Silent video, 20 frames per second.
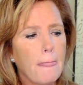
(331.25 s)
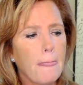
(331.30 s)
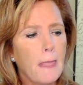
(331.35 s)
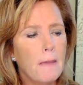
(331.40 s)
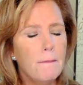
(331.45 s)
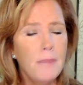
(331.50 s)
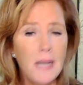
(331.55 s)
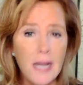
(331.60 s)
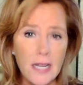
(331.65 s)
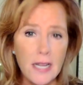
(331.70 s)

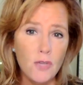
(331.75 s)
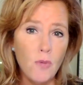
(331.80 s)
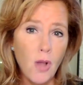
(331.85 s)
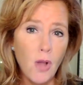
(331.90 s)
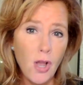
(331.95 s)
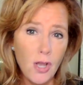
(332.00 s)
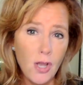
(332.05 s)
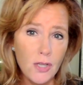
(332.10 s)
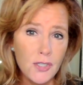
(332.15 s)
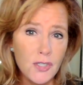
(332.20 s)
but you
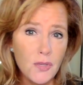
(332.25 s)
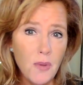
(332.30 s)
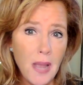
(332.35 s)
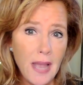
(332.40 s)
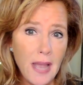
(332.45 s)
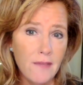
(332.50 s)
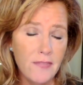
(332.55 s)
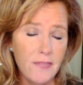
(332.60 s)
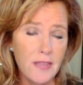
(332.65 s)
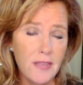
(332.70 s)
also
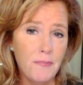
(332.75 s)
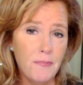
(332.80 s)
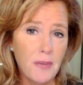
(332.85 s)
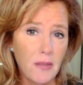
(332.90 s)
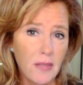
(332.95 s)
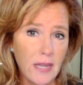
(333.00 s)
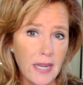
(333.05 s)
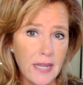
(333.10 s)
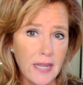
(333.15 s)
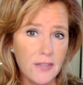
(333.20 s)
have the
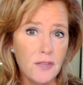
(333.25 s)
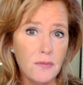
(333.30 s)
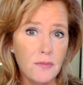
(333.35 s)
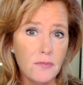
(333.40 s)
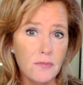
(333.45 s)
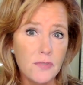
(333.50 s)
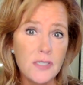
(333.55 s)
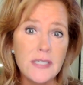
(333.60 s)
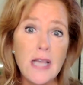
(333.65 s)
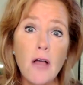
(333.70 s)
ability to
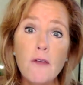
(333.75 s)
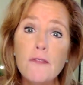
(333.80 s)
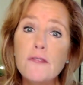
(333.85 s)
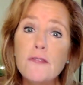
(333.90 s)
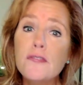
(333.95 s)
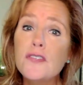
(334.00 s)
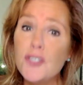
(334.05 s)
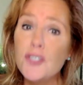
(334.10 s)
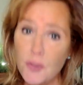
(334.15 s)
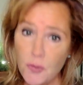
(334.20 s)

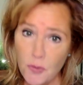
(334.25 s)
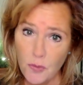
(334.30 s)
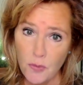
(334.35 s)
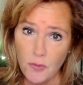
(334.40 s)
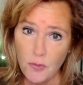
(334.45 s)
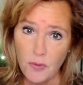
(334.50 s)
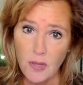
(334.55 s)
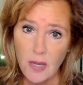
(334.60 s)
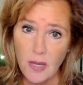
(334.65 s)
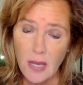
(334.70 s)

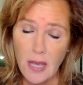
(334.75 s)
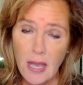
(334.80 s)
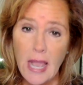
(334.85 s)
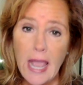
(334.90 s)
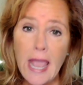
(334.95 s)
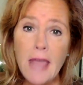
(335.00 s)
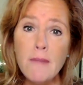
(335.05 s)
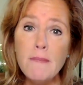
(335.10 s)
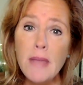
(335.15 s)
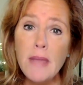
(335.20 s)
self-soothe
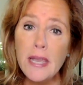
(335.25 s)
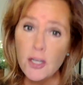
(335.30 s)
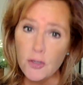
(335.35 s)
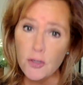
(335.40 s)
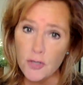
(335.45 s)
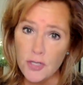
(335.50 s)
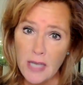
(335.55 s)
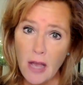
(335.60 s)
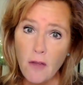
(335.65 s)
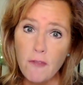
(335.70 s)
and make
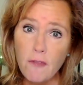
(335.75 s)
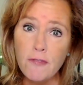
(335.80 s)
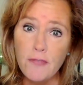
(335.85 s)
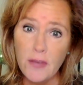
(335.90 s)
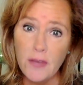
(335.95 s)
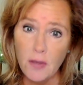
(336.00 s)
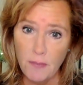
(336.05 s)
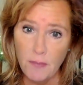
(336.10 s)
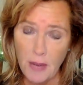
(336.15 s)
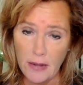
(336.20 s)
yourself
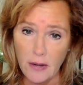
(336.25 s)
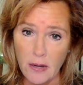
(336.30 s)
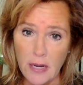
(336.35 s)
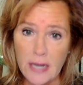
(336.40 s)
feel better.